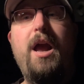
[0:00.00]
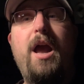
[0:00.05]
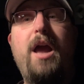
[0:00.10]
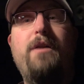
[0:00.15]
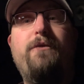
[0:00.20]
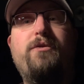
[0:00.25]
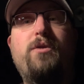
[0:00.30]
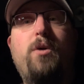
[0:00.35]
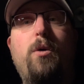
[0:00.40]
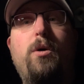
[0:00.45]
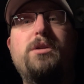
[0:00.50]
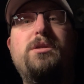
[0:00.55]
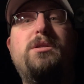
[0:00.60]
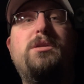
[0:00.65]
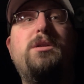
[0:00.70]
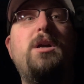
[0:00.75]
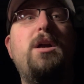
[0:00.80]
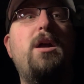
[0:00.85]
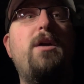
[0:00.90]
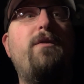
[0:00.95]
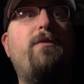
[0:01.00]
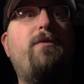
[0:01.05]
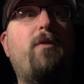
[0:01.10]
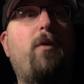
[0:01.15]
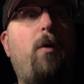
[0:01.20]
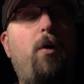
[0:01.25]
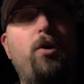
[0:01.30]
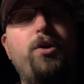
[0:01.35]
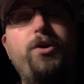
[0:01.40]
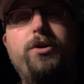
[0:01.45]
And of course,
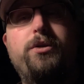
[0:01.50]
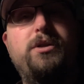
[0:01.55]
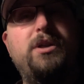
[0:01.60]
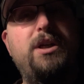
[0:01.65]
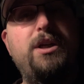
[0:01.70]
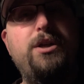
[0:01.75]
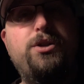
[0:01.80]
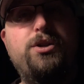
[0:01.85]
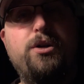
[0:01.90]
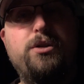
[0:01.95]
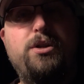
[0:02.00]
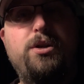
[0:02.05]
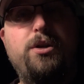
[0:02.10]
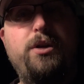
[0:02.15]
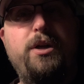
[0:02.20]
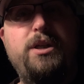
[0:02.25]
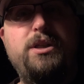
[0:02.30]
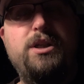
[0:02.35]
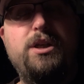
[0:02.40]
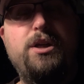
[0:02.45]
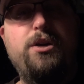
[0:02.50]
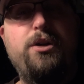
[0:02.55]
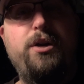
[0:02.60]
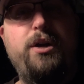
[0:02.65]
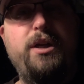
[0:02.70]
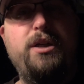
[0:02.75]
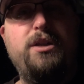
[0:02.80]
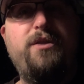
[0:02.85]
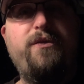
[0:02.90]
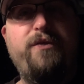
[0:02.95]
for all your t-shirts, hoodies, and
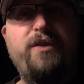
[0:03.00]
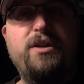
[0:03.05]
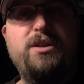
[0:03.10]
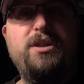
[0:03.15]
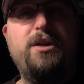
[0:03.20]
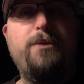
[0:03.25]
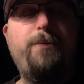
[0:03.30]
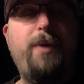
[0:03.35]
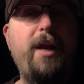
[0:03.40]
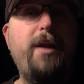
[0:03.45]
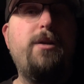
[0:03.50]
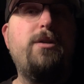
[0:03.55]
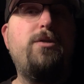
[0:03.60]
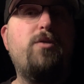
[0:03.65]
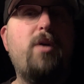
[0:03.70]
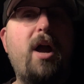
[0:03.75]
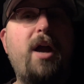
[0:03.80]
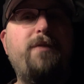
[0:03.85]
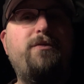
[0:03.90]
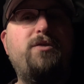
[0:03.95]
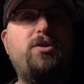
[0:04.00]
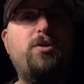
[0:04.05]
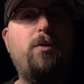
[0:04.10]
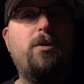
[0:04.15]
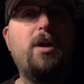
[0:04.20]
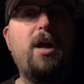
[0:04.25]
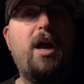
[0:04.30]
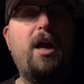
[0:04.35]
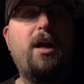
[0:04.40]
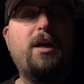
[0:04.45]
goodies, visit
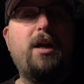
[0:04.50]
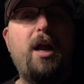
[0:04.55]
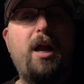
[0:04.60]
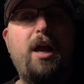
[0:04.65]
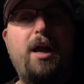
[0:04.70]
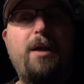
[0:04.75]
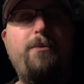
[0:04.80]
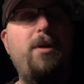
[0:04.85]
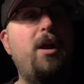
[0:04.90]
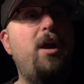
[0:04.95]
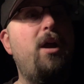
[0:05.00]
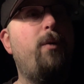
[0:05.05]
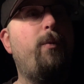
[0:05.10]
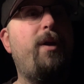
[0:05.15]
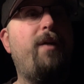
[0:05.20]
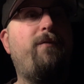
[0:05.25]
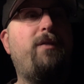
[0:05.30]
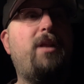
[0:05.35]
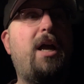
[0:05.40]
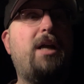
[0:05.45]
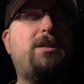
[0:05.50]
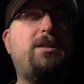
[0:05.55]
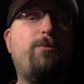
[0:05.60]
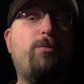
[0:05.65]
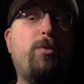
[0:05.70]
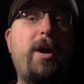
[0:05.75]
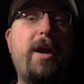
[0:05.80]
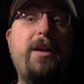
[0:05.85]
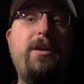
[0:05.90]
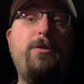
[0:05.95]
paidtodrivestore.com. We have lots
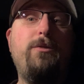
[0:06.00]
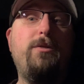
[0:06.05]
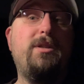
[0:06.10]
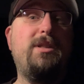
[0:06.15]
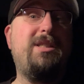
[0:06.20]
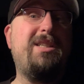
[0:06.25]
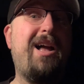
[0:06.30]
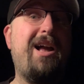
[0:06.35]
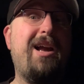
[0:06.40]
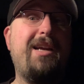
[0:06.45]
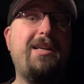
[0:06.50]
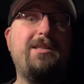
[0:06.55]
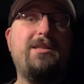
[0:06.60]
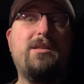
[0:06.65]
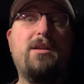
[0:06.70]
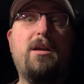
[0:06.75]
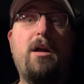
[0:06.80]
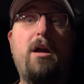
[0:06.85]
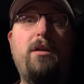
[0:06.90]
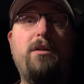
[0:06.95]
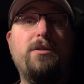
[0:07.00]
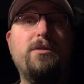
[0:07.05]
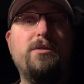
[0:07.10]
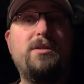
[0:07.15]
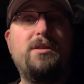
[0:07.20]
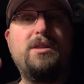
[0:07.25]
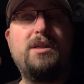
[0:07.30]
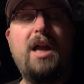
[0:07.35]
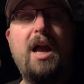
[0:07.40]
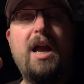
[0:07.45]
of brand new designs,
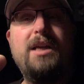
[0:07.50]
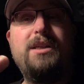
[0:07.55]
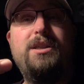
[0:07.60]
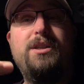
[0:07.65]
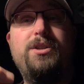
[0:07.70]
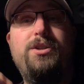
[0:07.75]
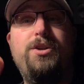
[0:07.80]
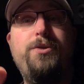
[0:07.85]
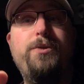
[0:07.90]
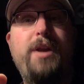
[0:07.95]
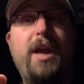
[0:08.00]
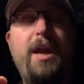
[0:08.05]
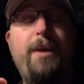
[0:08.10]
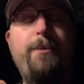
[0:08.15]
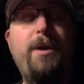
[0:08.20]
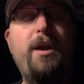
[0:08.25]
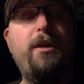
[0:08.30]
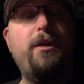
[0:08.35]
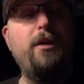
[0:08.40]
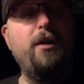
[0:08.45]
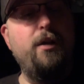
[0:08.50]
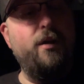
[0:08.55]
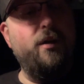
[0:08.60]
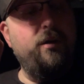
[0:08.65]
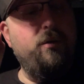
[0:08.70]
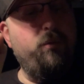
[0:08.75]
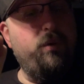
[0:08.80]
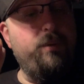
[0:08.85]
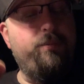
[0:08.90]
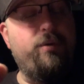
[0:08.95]
colors, sizes, you name it.
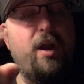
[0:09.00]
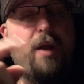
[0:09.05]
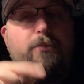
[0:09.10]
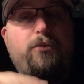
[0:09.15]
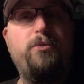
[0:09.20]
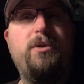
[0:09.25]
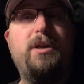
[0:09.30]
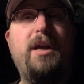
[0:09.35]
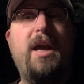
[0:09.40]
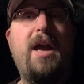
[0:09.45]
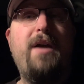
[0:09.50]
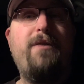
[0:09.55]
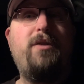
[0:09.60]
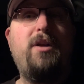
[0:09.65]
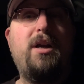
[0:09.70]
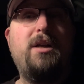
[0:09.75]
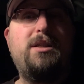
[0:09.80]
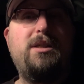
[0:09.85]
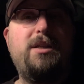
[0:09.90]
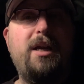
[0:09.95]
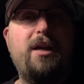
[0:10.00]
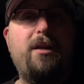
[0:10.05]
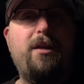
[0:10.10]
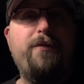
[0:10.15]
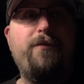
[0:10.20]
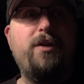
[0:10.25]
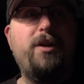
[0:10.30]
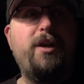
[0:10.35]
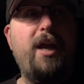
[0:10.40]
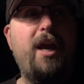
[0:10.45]
We probably have it on sale
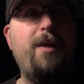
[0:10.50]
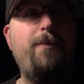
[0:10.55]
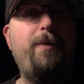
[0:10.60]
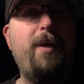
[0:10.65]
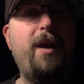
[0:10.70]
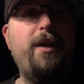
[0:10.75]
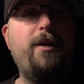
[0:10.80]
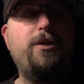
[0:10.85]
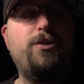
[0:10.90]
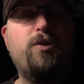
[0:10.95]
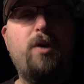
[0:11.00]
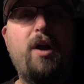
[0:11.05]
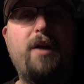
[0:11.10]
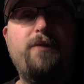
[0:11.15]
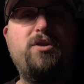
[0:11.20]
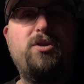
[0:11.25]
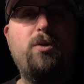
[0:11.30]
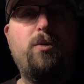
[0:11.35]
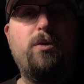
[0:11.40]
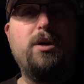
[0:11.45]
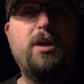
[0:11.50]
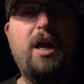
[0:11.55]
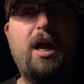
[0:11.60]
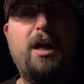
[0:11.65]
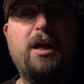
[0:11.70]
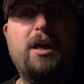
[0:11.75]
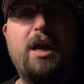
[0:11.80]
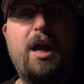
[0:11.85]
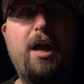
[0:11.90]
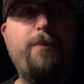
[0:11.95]
every day.
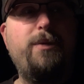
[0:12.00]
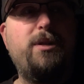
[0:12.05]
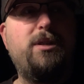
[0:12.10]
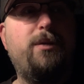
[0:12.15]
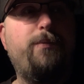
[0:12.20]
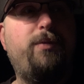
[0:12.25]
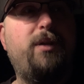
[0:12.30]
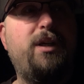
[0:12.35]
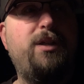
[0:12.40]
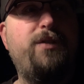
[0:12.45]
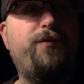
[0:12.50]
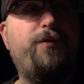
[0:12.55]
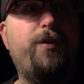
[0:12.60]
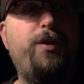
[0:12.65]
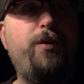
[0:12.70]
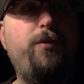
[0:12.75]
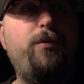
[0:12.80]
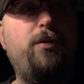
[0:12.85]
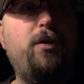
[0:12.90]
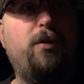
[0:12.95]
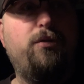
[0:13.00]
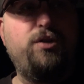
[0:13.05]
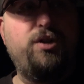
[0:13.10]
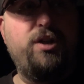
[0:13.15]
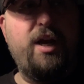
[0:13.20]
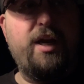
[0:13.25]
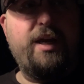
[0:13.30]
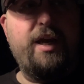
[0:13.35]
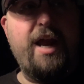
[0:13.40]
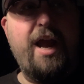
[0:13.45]
PaidToDriveStore.com is the place for you. Go
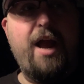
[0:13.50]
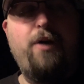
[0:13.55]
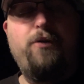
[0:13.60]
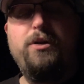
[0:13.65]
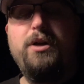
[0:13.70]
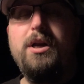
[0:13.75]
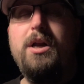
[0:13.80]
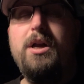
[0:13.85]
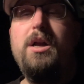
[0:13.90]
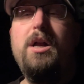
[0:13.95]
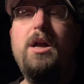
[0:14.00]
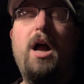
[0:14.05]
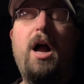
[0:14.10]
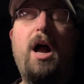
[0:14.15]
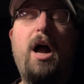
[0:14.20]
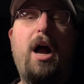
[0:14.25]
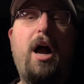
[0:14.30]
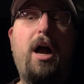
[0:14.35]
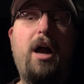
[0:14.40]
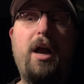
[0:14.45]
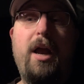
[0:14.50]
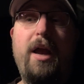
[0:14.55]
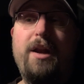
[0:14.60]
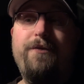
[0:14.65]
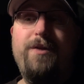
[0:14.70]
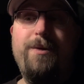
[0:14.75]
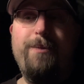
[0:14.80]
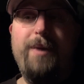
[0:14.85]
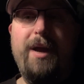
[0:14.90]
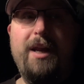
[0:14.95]
check it out. Uh, and
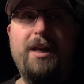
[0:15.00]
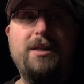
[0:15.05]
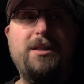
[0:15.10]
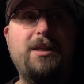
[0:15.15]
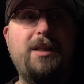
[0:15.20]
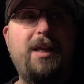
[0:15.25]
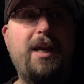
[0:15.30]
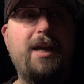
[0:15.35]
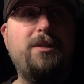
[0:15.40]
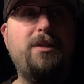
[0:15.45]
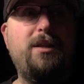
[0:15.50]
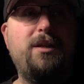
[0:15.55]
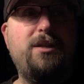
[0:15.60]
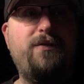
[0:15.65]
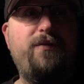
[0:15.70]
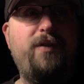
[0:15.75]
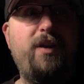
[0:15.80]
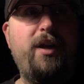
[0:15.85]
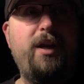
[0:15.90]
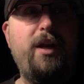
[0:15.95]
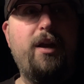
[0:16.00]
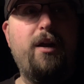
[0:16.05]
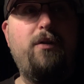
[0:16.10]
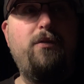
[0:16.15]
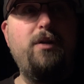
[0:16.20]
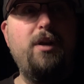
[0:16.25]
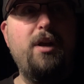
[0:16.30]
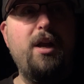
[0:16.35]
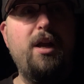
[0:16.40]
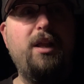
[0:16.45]
if you made it to the end of this
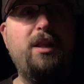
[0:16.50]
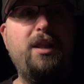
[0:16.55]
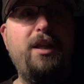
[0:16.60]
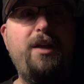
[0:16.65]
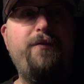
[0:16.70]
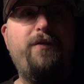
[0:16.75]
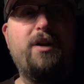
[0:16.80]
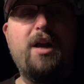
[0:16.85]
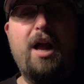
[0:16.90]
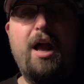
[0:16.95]
video, leave a